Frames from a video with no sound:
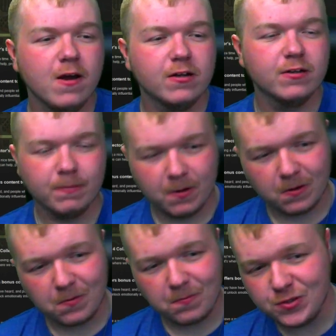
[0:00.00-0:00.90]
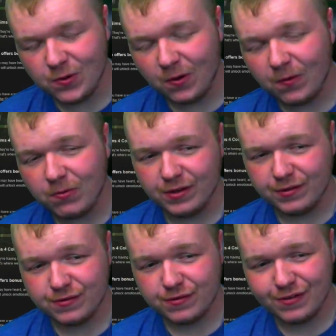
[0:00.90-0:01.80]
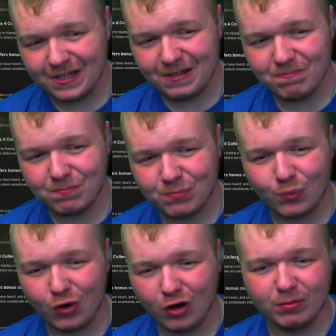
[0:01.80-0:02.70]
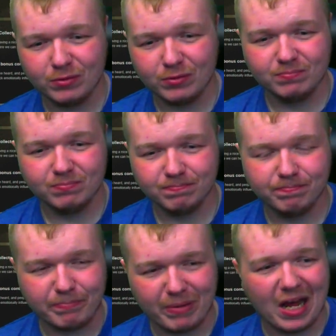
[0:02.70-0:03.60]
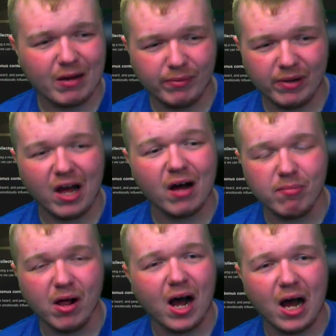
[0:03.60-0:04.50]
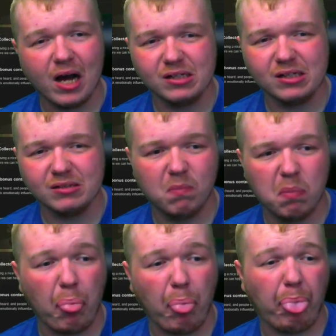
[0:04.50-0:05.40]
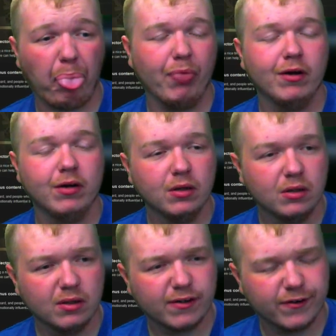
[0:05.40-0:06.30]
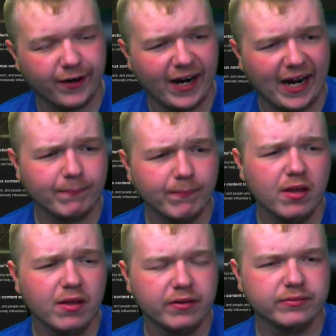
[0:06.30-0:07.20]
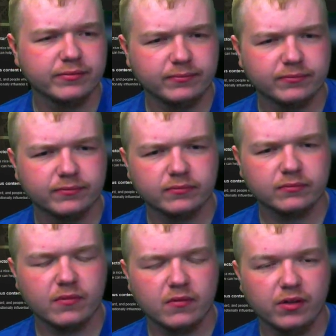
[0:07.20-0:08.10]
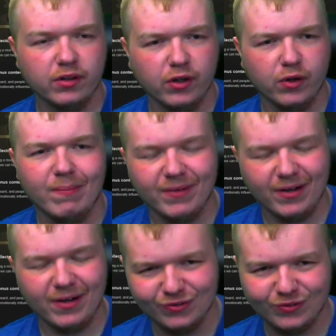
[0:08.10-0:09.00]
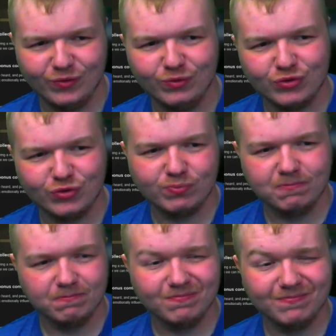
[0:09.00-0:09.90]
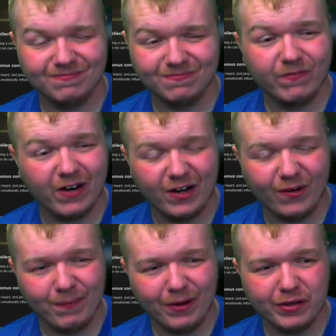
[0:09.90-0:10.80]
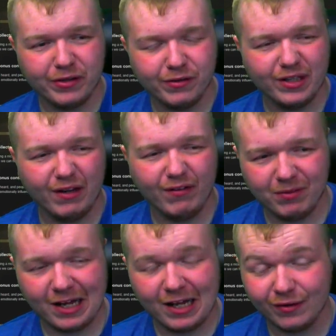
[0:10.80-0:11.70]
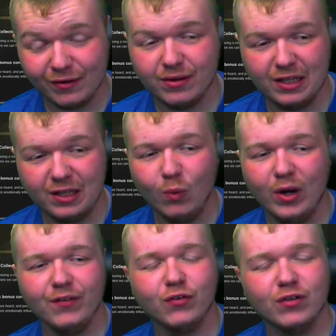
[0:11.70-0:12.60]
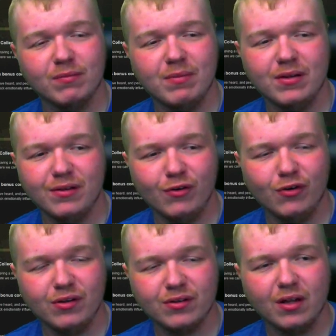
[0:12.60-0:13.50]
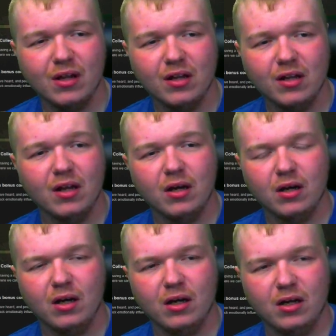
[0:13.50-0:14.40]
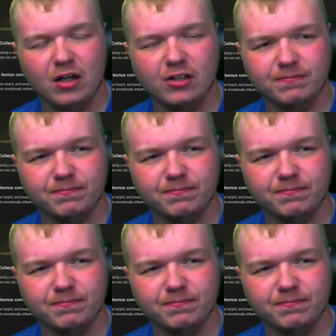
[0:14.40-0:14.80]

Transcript: So I'm not going to put you all through that same problem, blah, blah, blah, mm-hmm. crap. So I'm not going to find a way to make a series out of it, but I could see a way for it to be a series. Um,